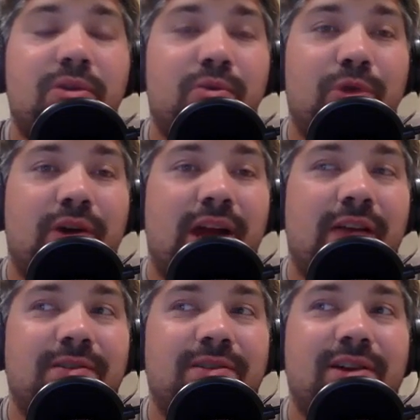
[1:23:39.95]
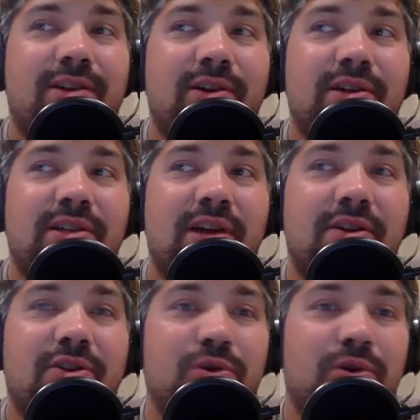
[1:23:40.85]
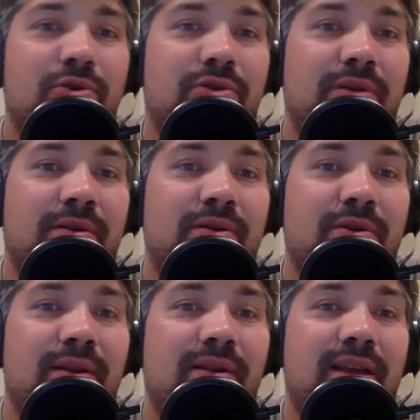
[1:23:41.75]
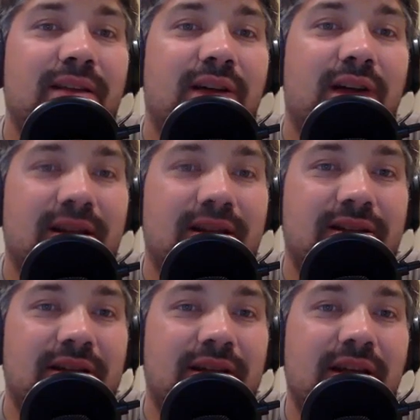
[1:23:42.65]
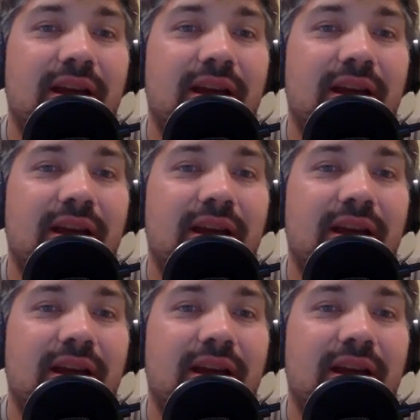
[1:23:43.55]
we were kind of sticklers on the truth and doing things honestly.